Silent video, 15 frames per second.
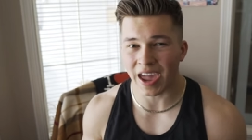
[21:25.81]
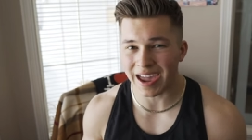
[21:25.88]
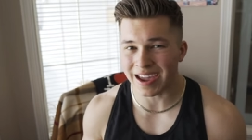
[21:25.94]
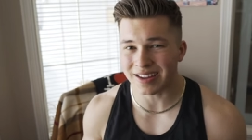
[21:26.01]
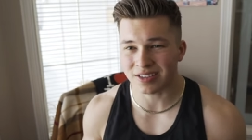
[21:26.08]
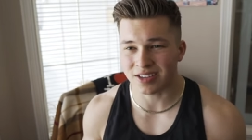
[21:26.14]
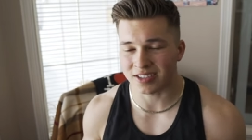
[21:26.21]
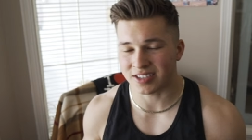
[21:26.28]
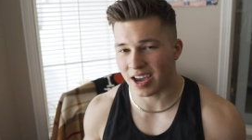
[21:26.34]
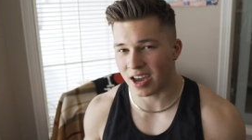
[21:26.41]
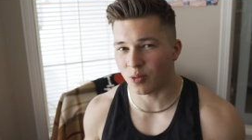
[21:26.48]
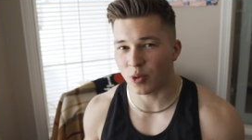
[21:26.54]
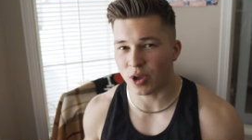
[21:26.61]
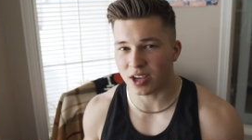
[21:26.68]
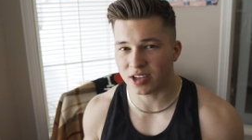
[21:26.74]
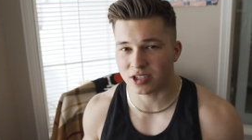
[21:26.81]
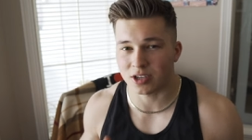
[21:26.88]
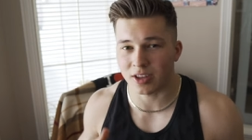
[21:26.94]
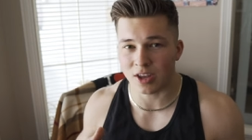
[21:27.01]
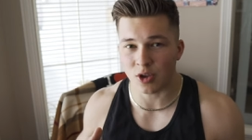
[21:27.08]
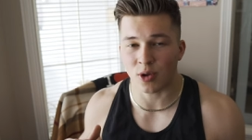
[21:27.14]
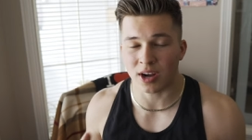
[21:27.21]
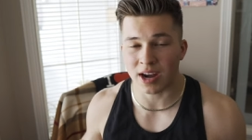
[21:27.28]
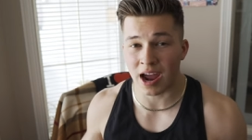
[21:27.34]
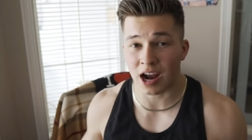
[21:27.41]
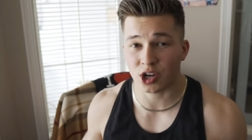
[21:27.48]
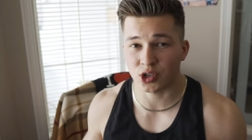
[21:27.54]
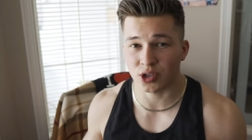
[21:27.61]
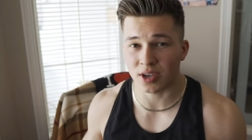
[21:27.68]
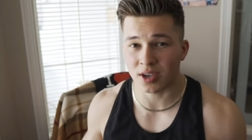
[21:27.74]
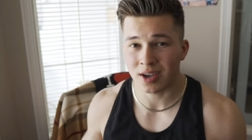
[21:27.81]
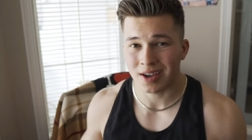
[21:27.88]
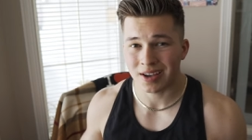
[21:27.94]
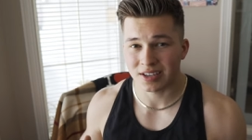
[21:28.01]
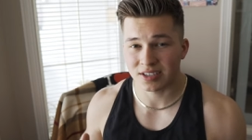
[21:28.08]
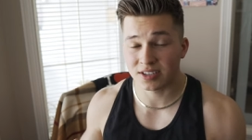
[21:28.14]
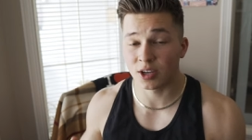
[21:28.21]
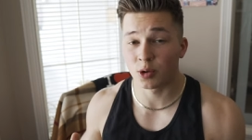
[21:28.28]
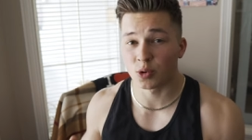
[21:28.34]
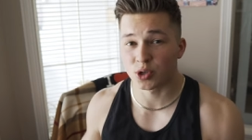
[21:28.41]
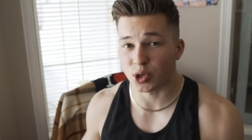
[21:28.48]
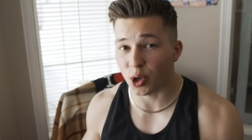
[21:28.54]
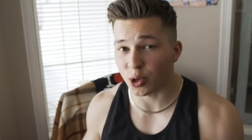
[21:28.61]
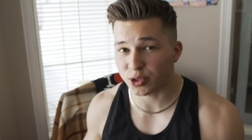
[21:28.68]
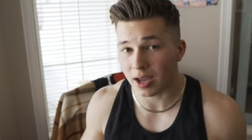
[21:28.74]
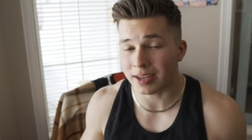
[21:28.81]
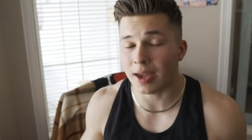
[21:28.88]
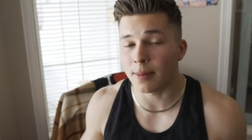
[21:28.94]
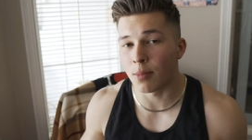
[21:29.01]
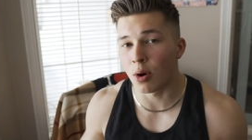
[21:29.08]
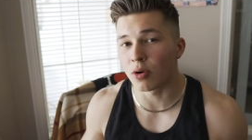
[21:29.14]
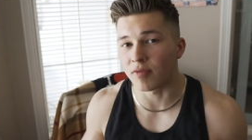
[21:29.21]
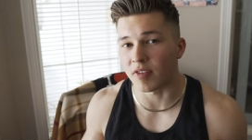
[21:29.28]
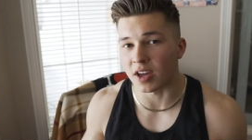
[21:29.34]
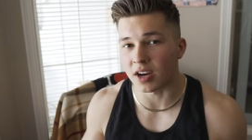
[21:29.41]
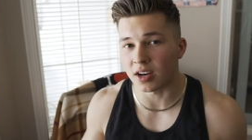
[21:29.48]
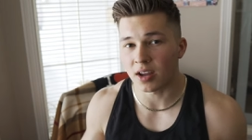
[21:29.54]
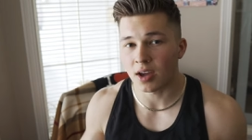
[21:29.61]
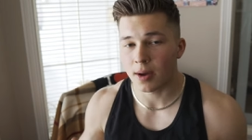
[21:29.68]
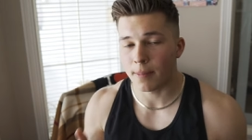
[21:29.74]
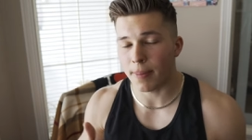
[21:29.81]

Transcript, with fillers: 8 to 10 weeks so that you can actually see results and get motivated